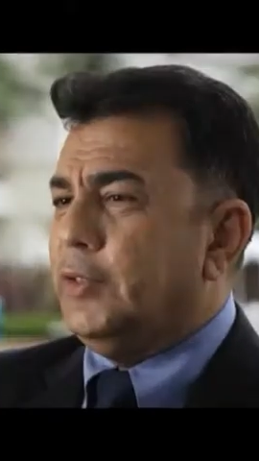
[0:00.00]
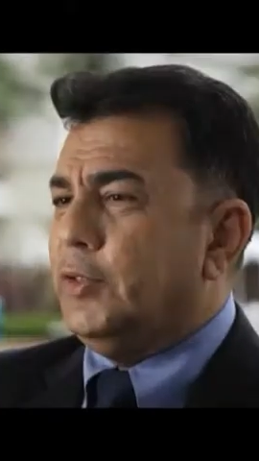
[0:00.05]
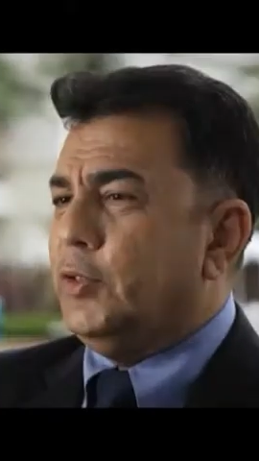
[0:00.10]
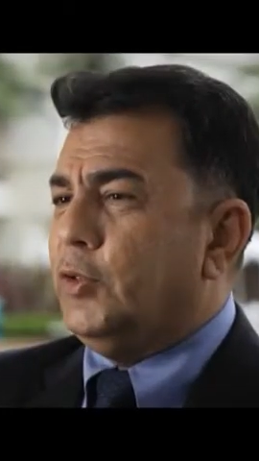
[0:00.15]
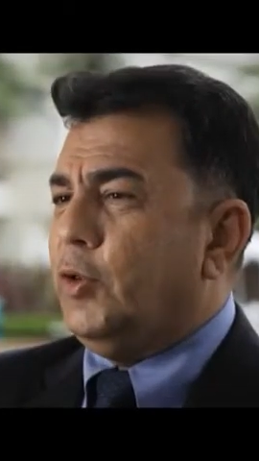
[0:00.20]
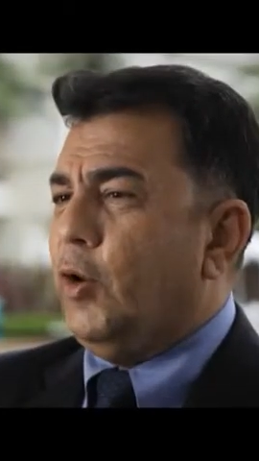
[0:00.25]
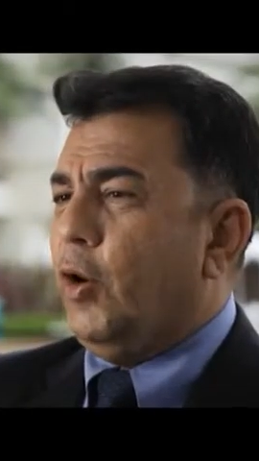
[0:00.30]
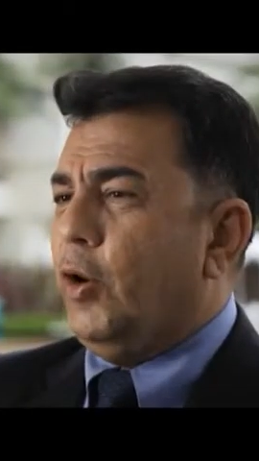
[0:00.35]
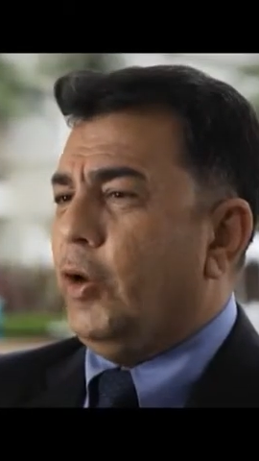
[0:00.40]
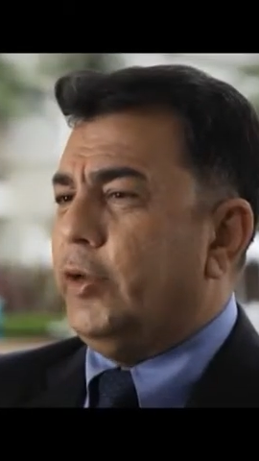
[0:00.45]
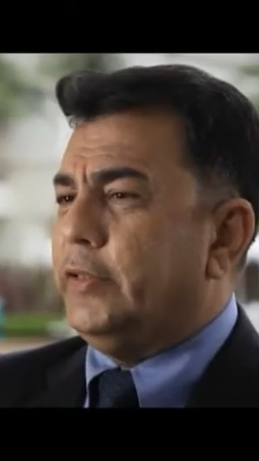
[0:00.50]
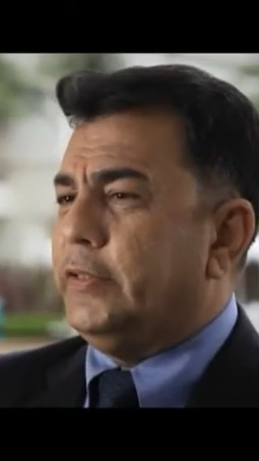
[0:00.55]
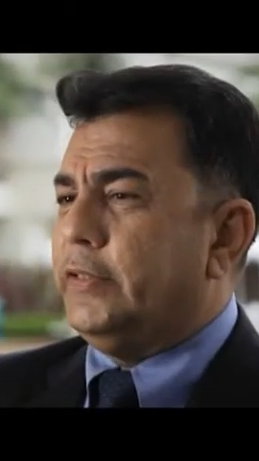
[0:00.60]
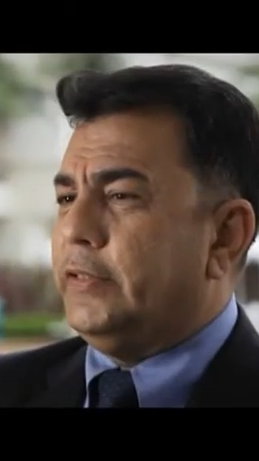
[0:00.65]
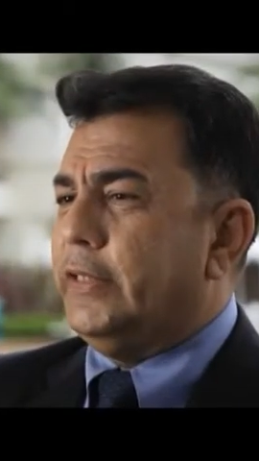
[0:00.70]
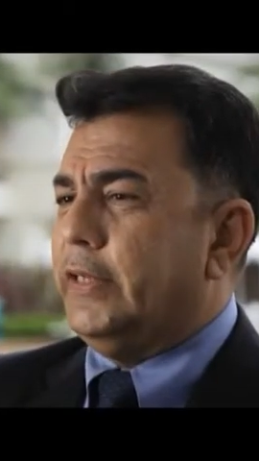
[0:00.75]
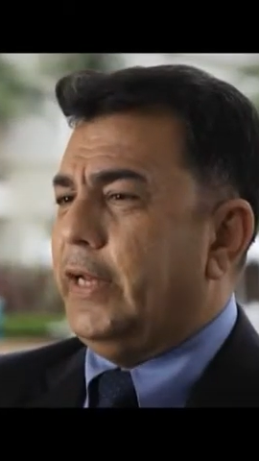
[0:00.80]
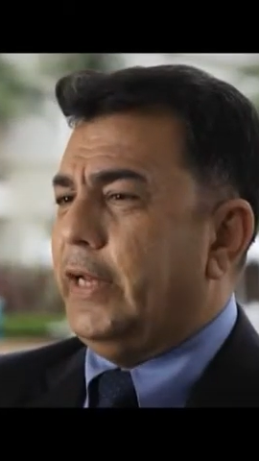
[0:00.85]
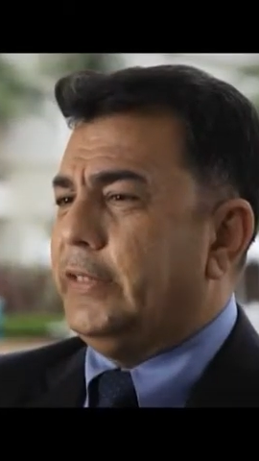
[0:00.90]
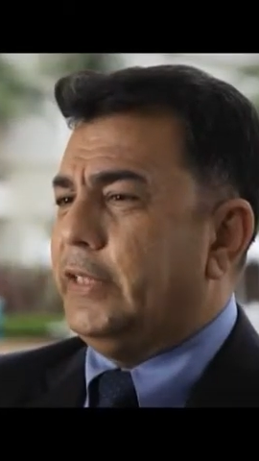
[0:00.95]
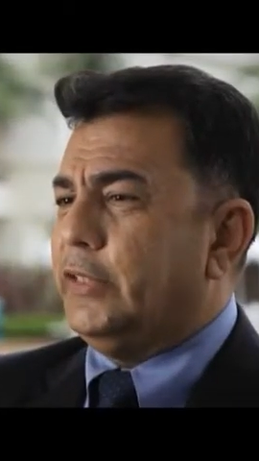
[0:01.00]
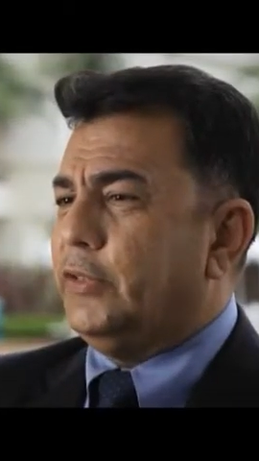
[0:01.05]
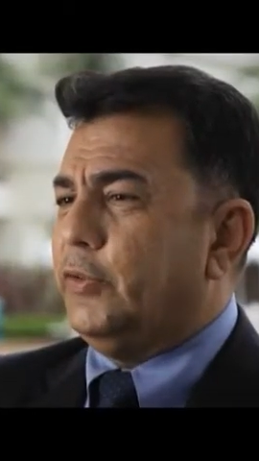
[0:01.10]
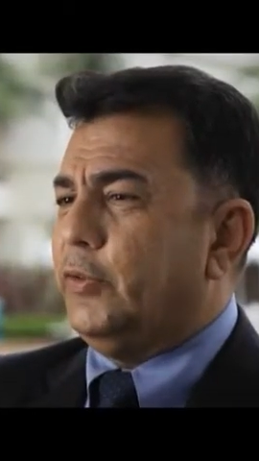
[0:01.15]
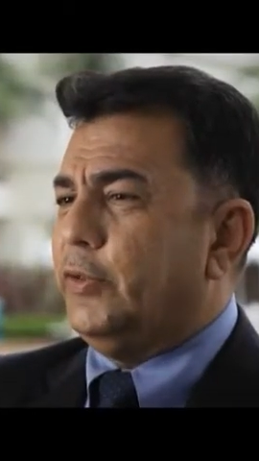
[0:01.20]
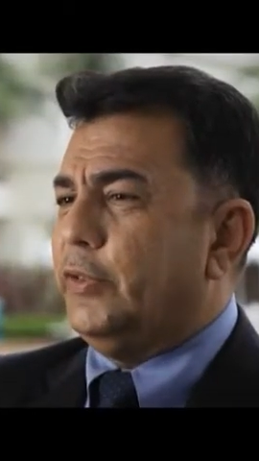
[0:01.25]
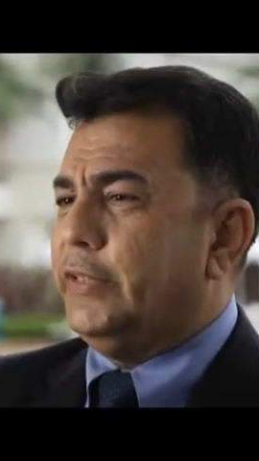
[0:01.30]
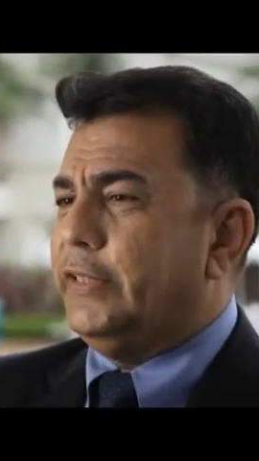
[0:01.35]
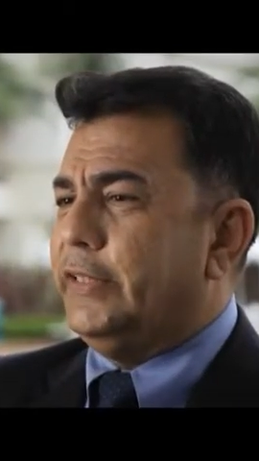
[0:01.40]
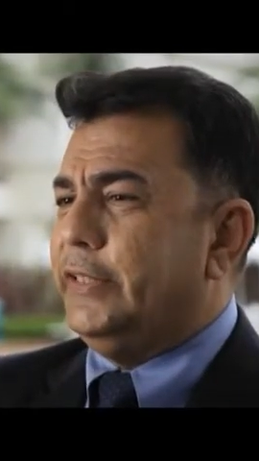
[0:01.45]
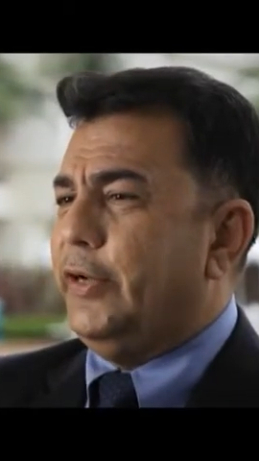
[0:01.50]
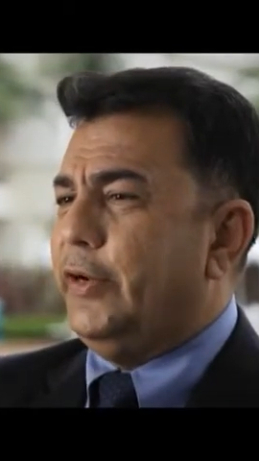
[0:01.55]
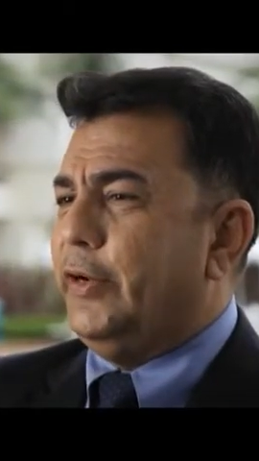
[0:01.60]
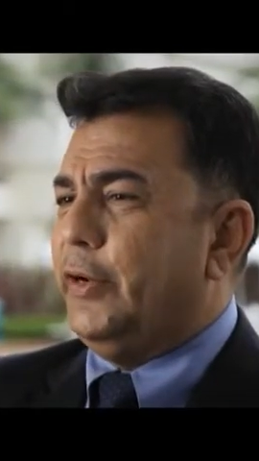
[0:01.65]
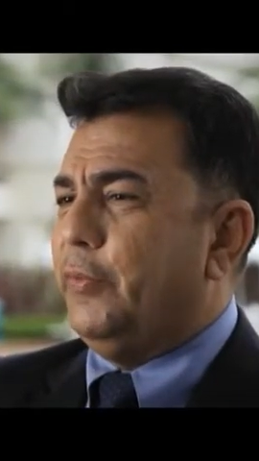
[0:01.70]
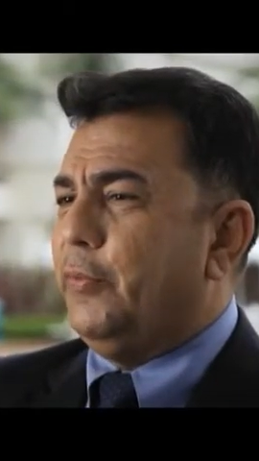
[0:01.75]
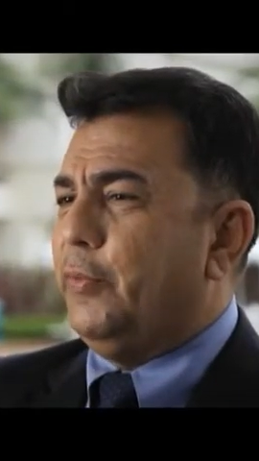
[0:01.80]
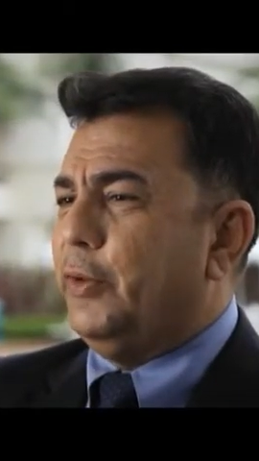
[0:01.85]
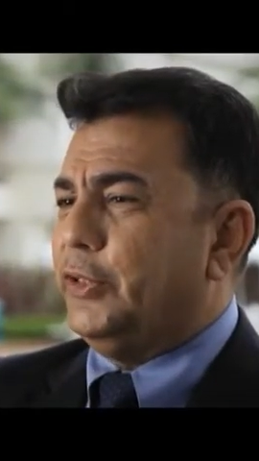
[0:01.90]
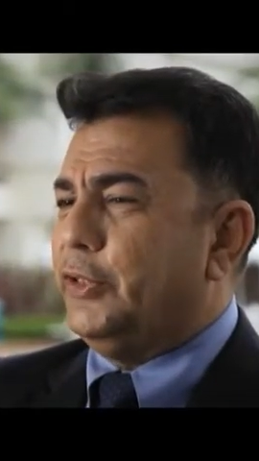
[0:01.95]
God said, I just want to sit
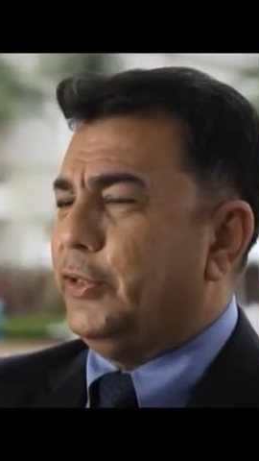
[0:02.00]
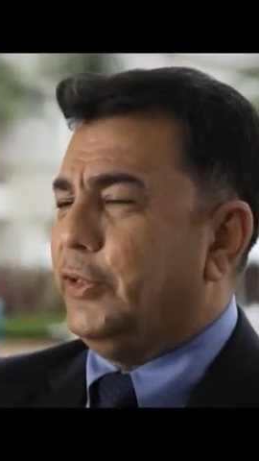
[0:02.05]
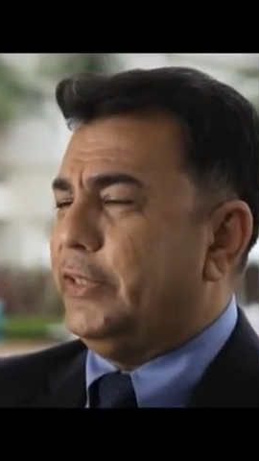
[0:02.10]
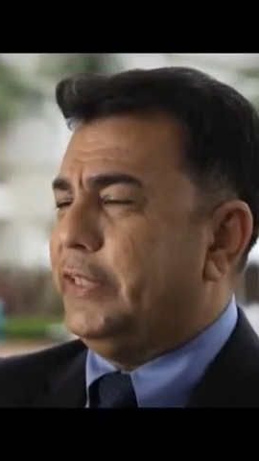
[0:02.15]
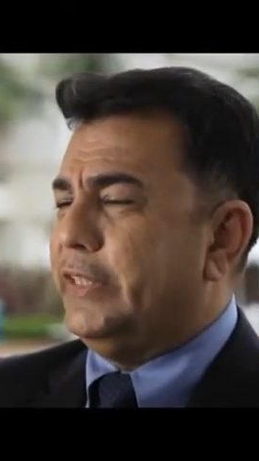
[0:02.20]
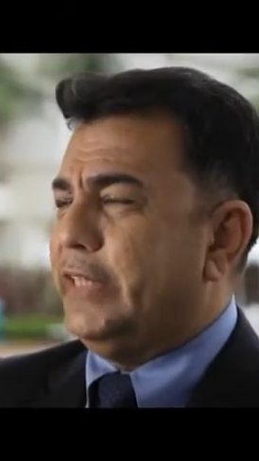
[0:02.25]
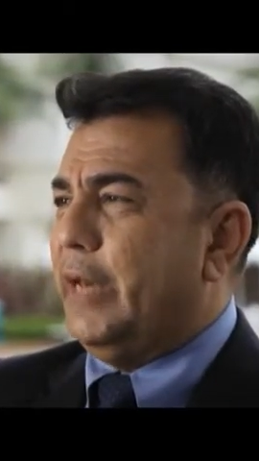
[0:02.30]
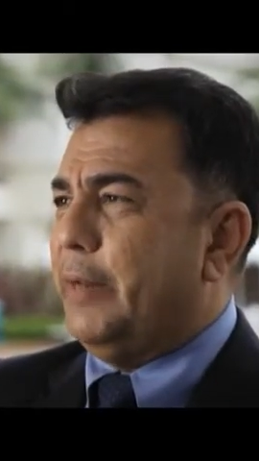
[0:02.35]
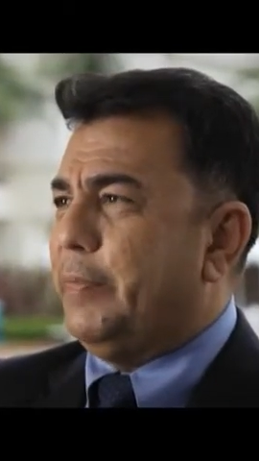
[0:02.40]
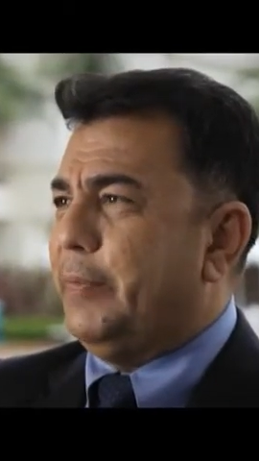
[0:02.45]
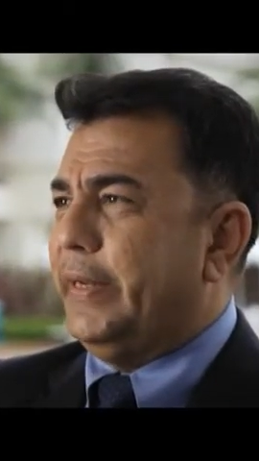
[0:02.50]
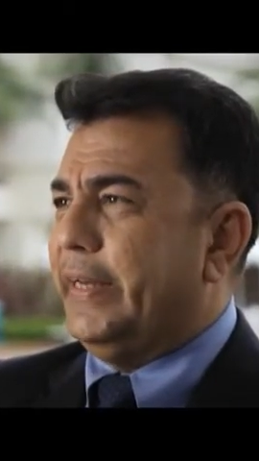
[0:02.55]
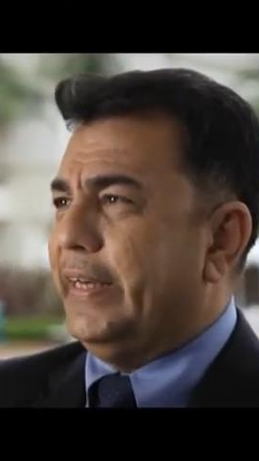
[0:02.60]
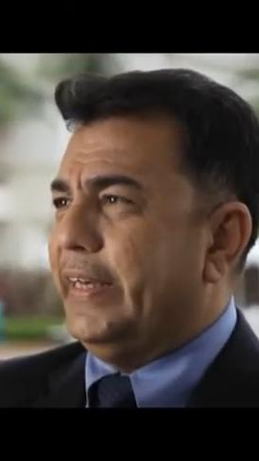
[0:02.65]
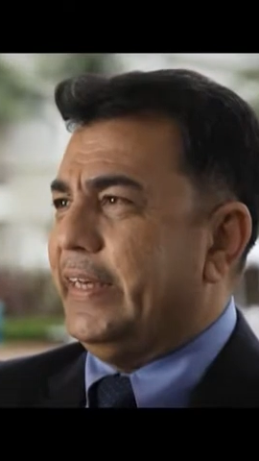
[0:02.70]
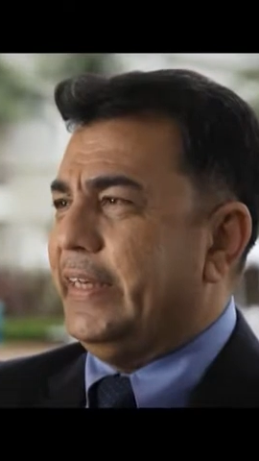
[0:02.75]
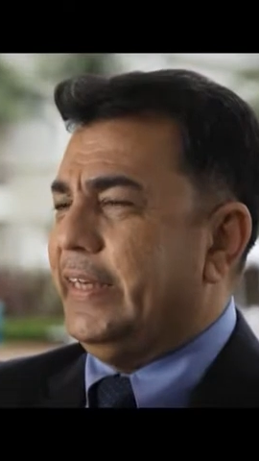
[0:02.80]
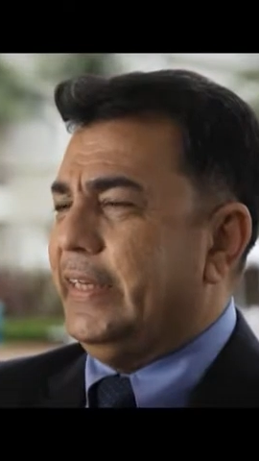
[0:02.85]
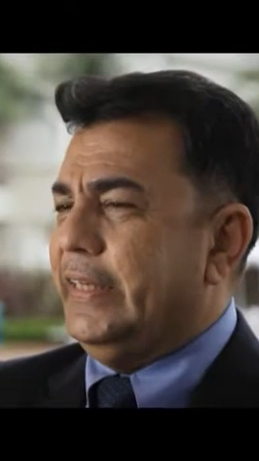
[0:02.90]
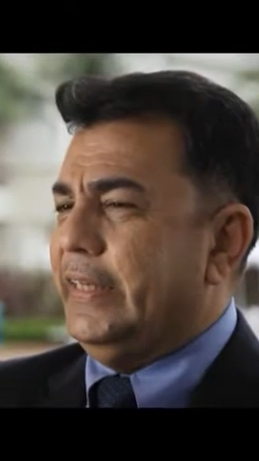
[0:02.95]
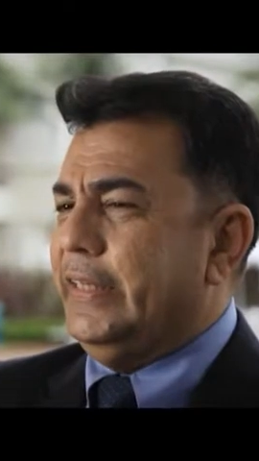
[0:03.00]
down and watch all this happening.